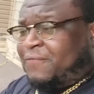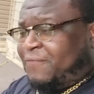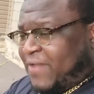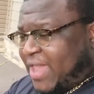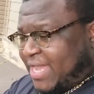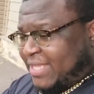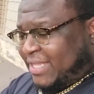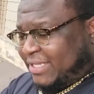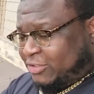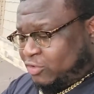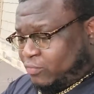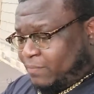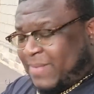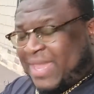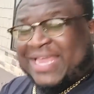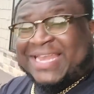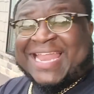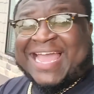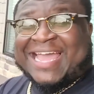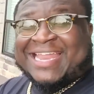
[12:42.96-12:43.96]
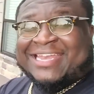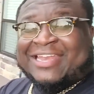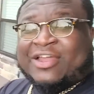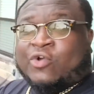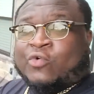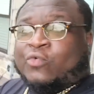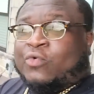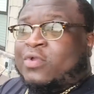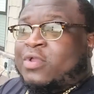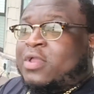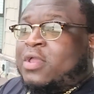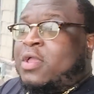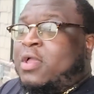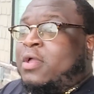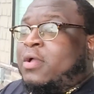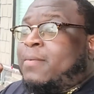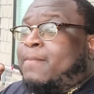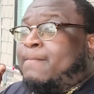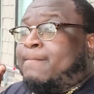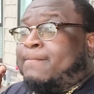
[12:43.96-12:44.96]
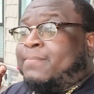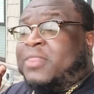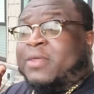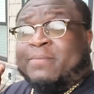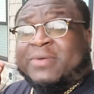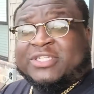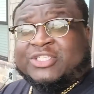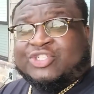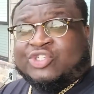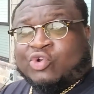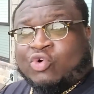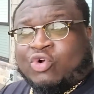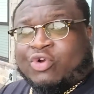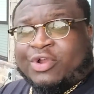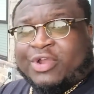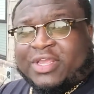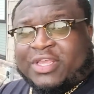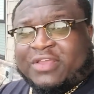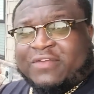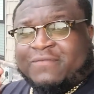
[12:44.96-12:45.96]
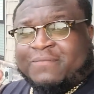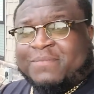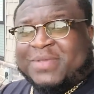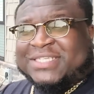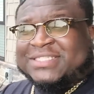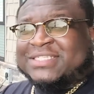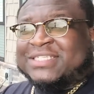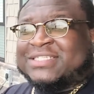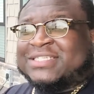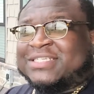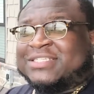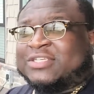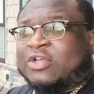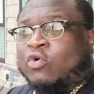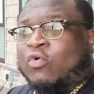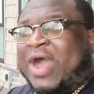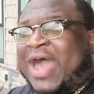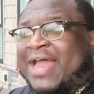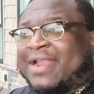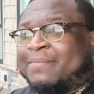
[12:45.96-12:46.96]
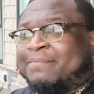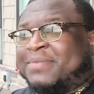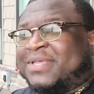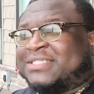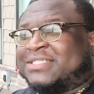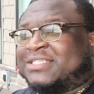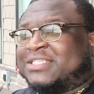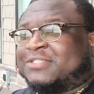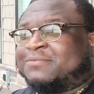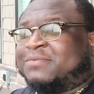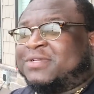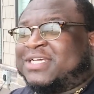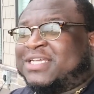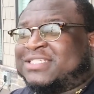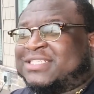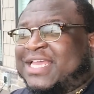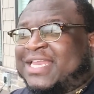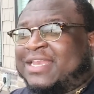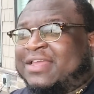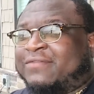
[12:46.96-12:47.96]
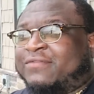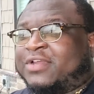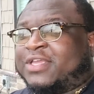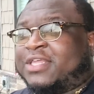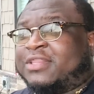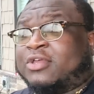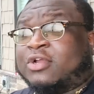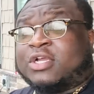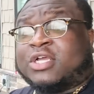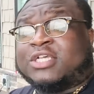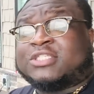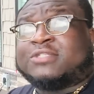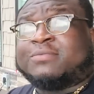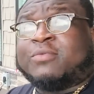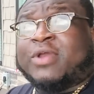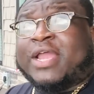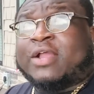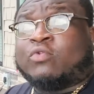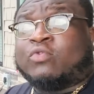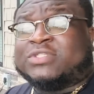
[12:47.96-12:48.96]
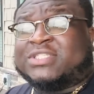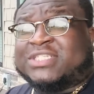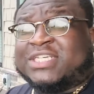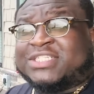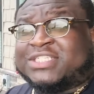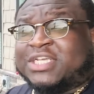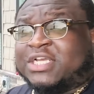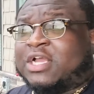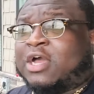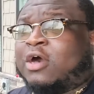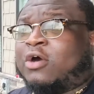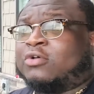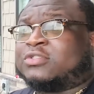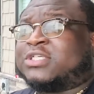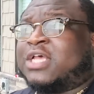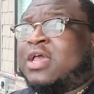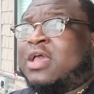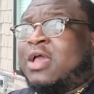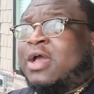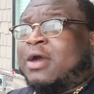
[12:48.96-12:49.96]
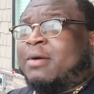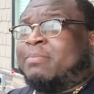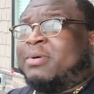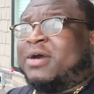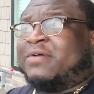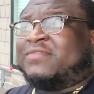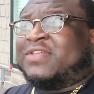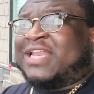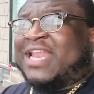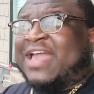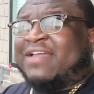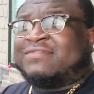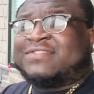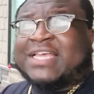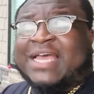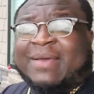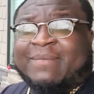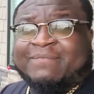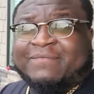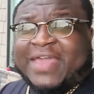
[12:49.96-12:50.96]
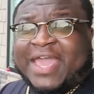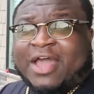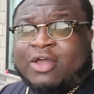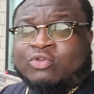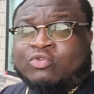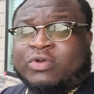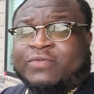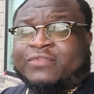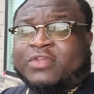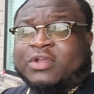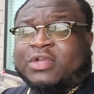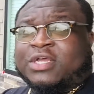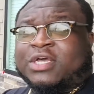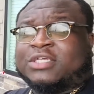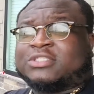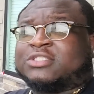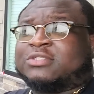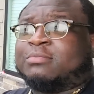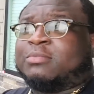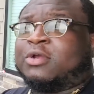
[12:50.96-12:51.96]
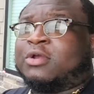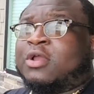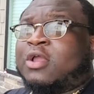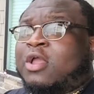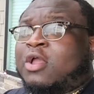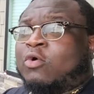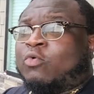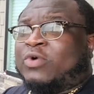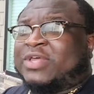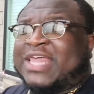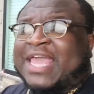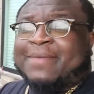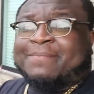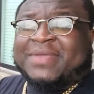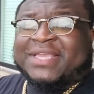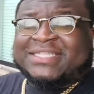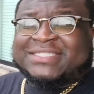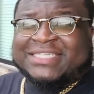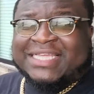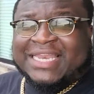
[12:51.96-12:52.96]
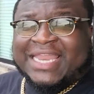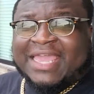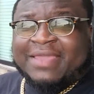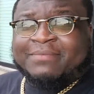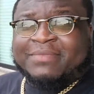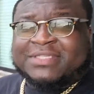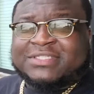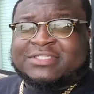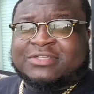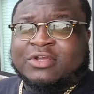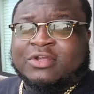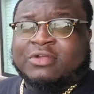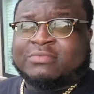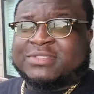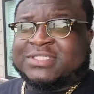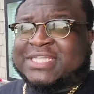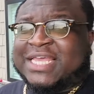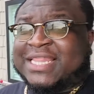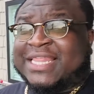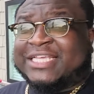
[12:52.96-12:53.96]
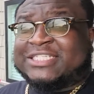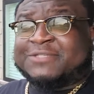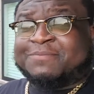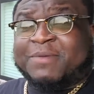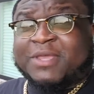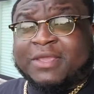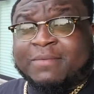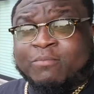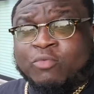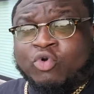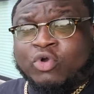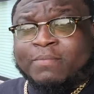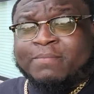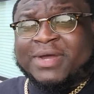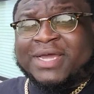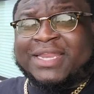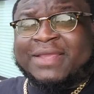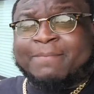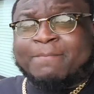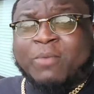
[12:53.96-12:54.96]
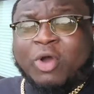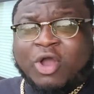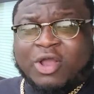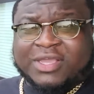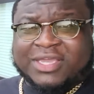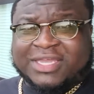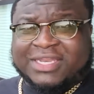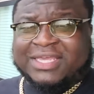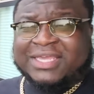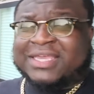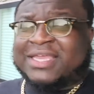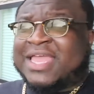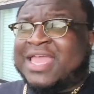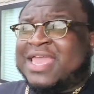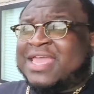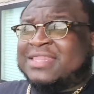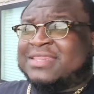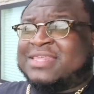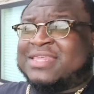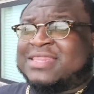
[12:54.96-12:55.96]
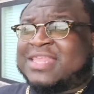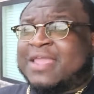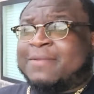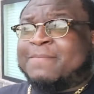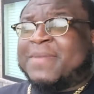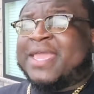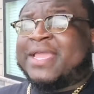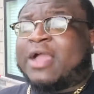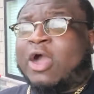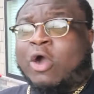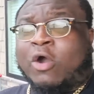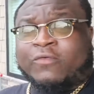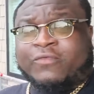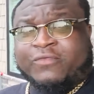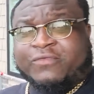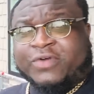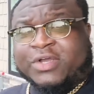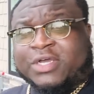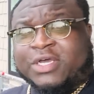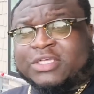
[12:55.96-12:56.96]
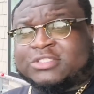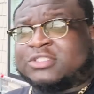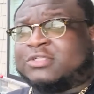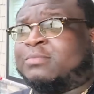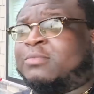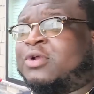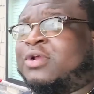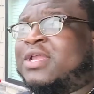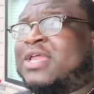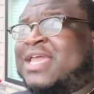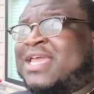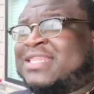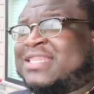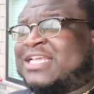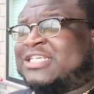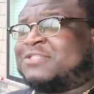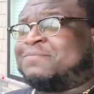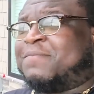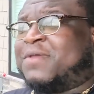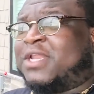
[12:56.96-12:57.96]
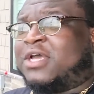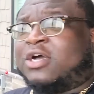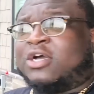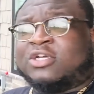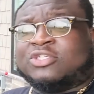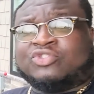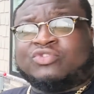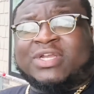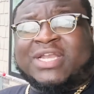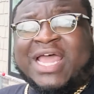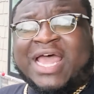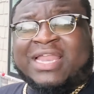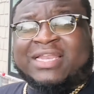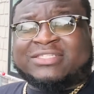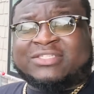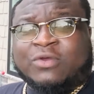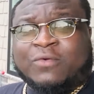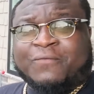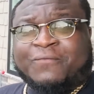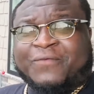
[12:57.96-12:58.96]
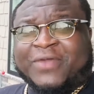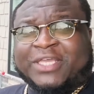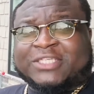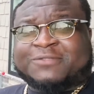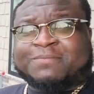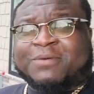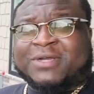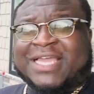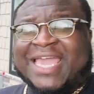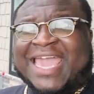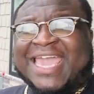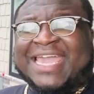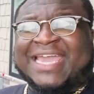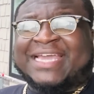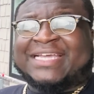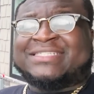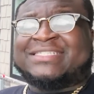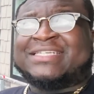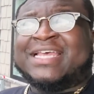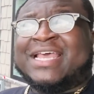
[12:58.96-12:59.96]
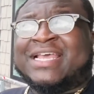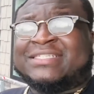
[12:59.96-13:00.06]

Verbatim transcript: The fact that you may not know the majority of businesses go out of business because they never get their customer acquisition costs above the lifetime value of their customer. What that means in layman's terms is that they spend more money marketing than they make off of a customer. They spend $100 on Facebook ads